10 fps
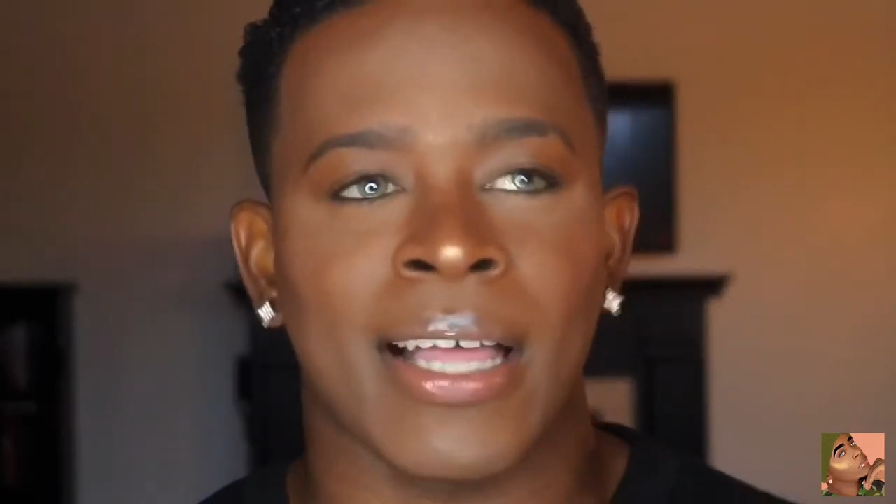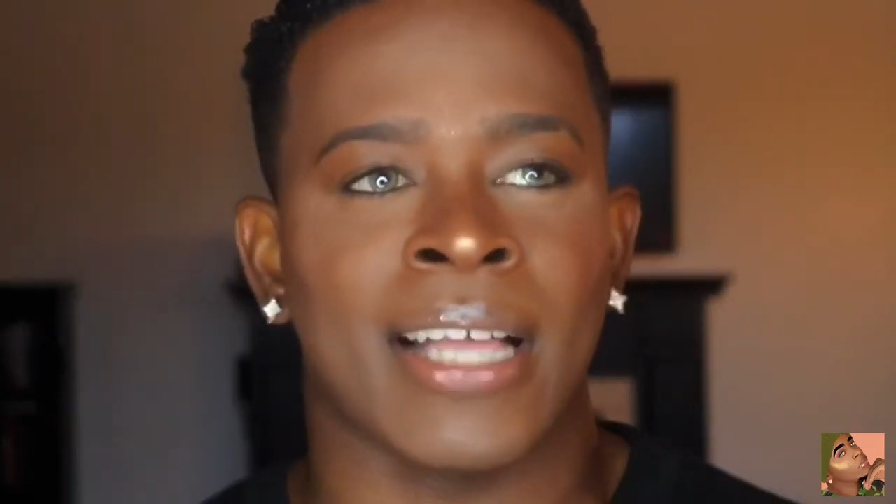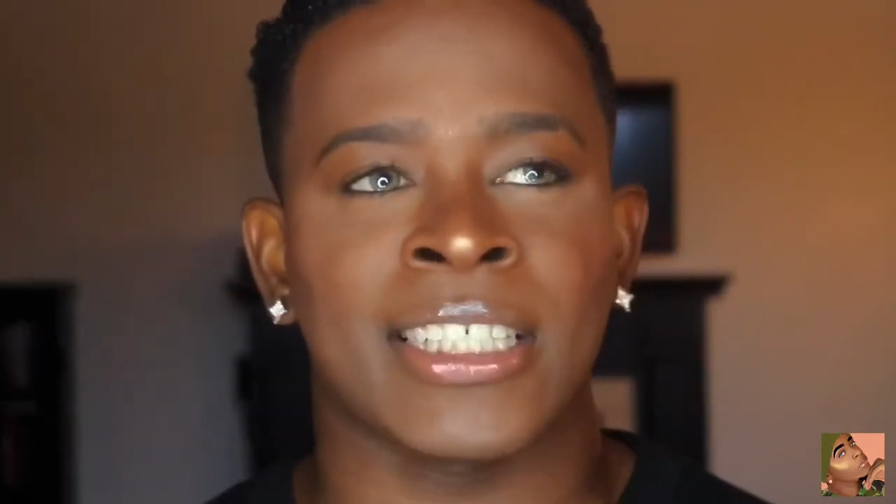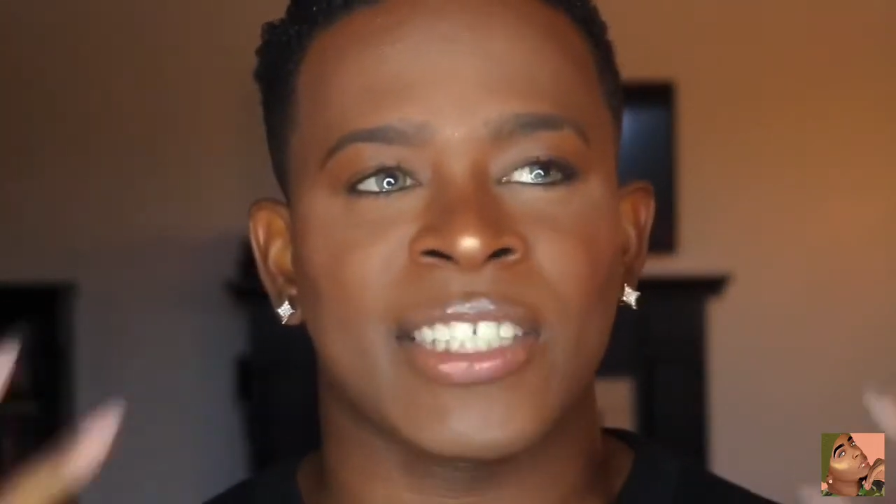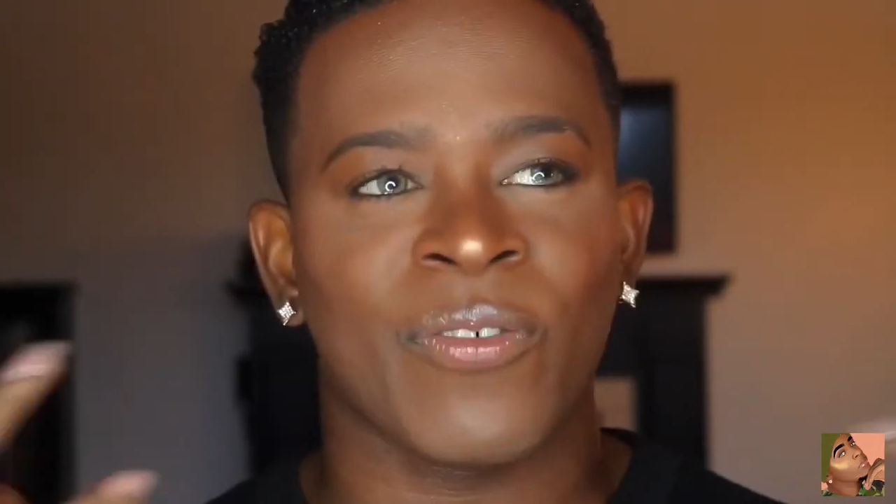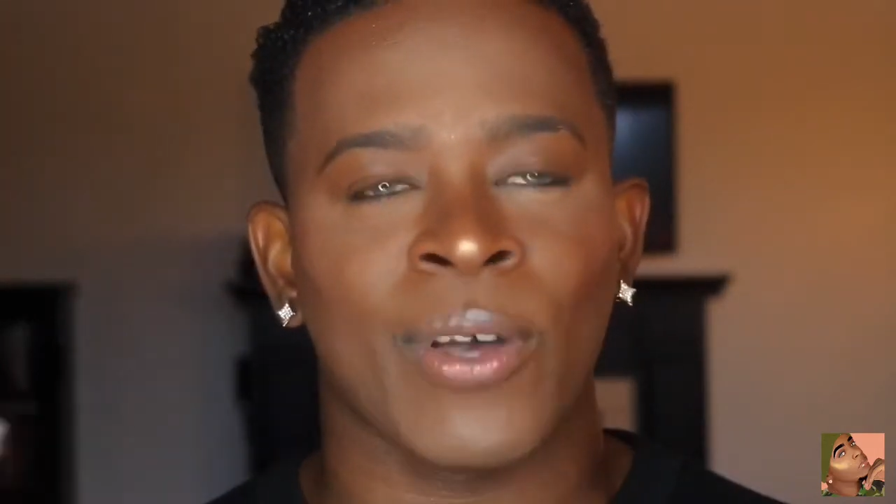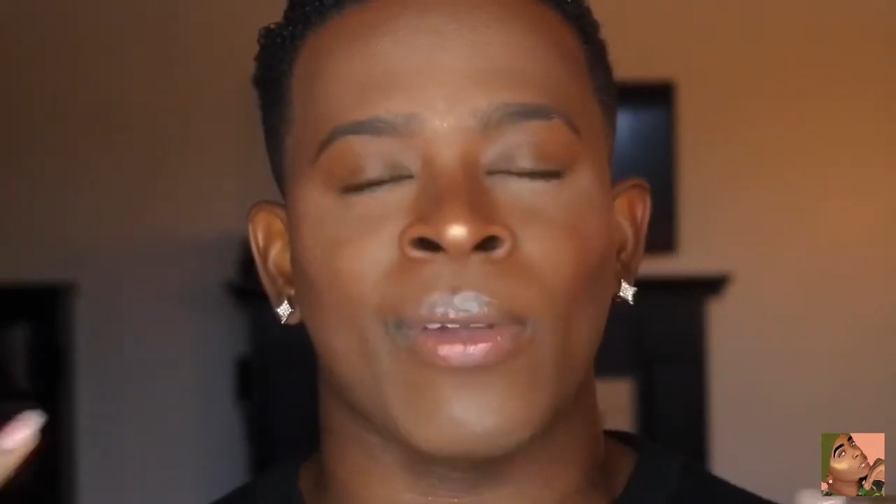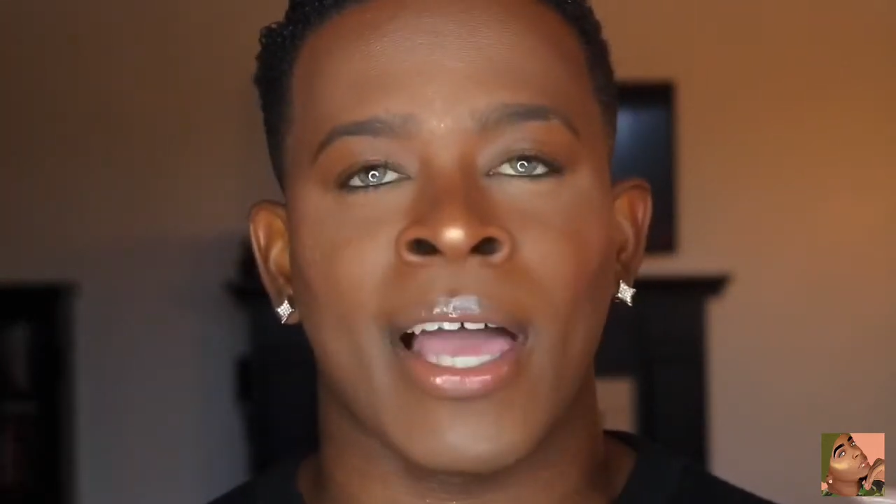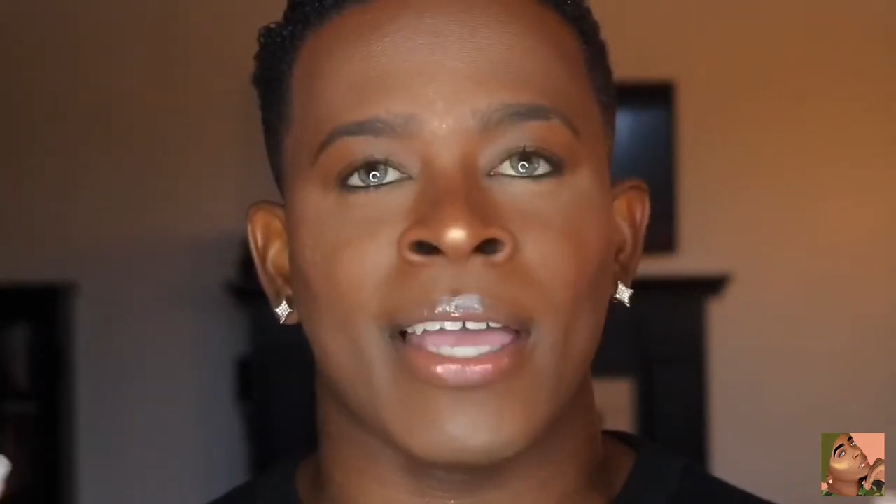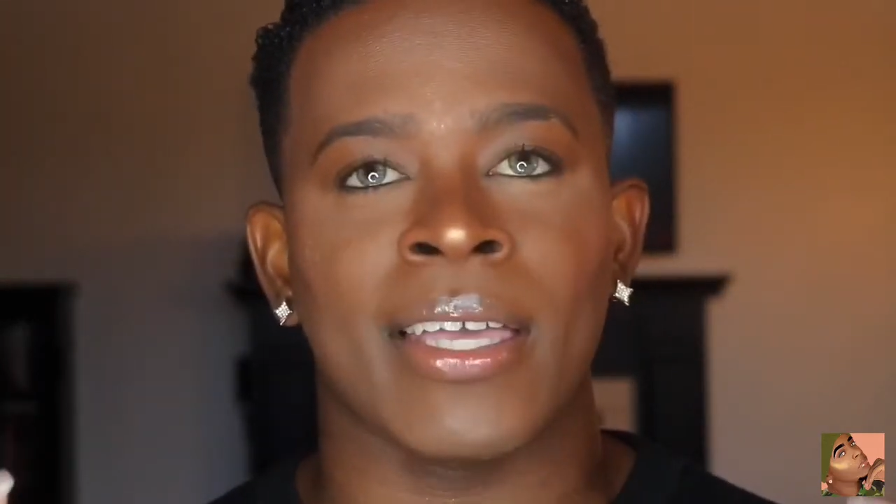I just
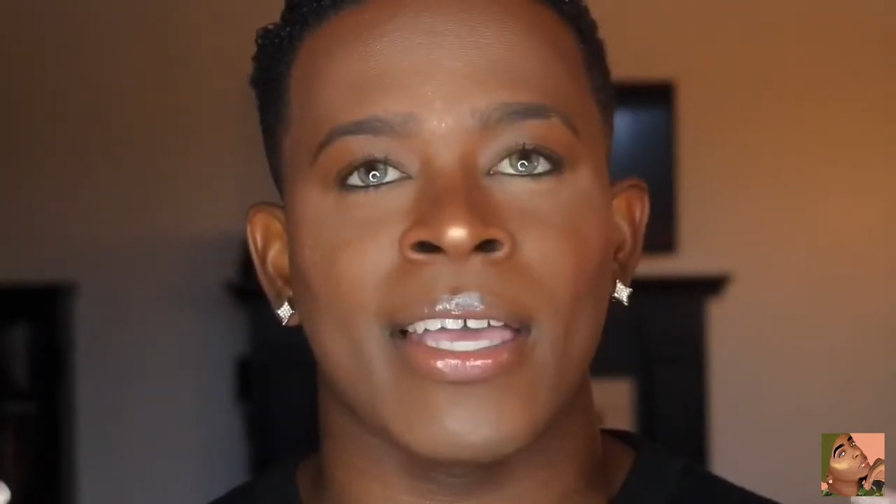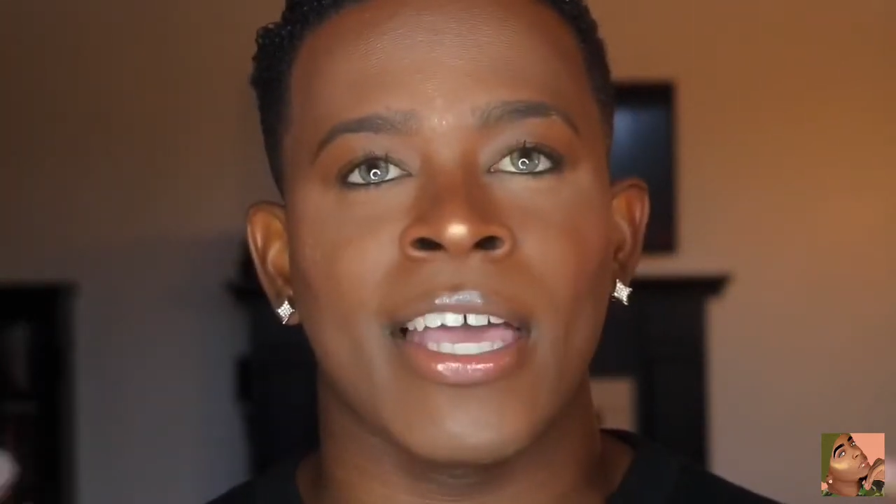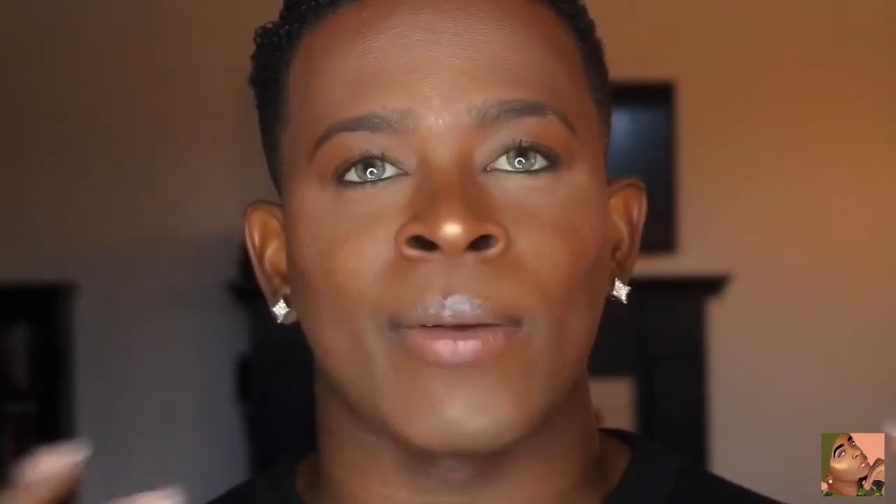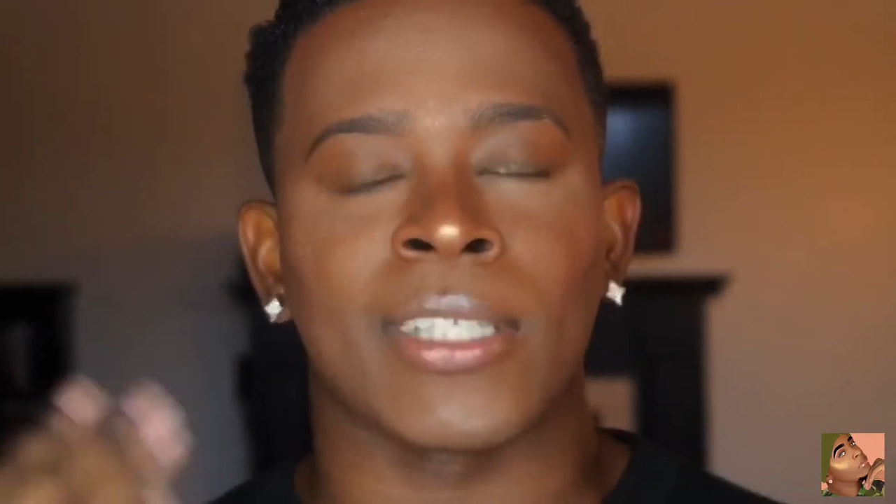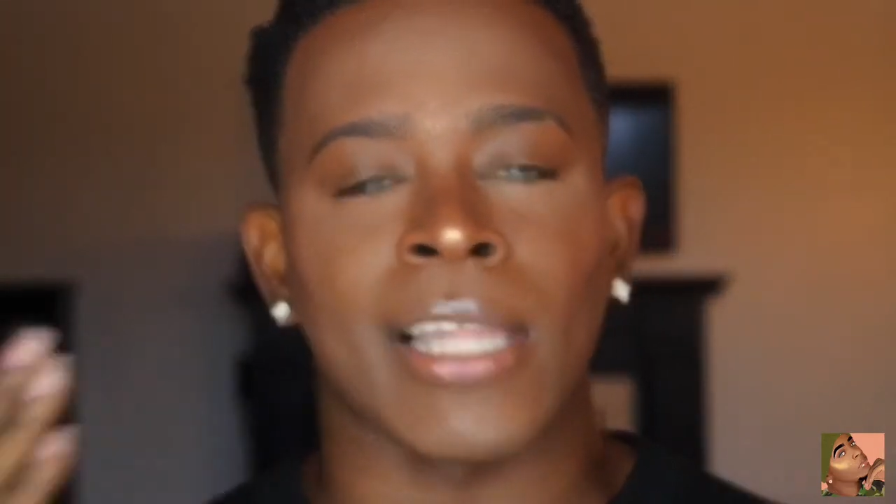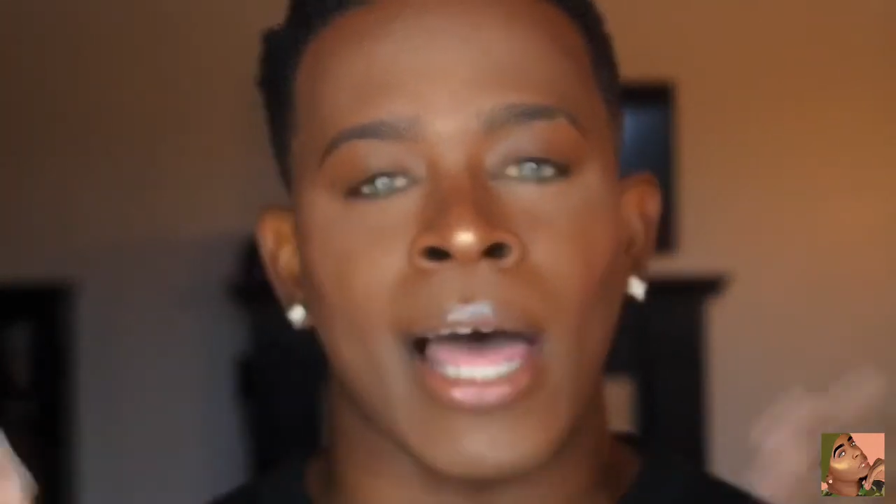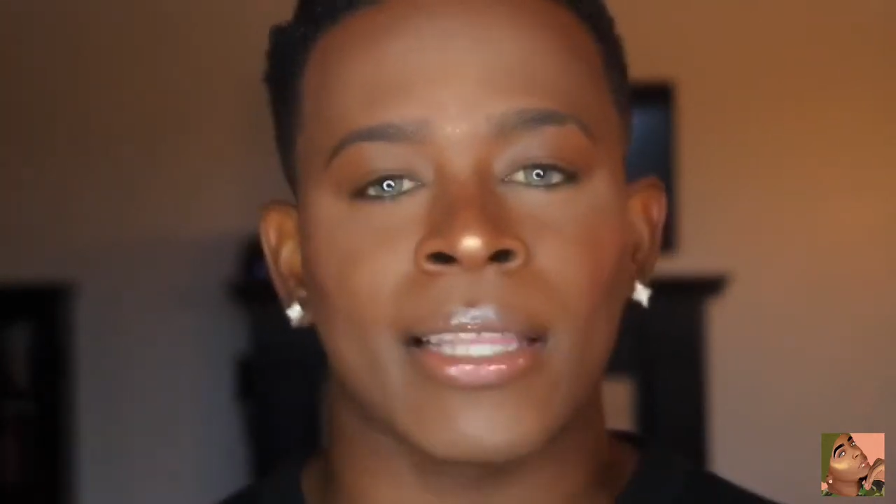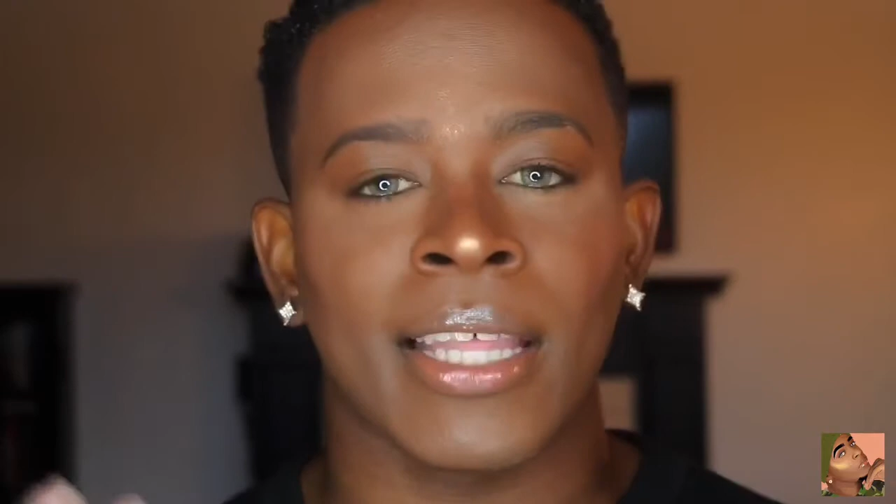felt like there was a lot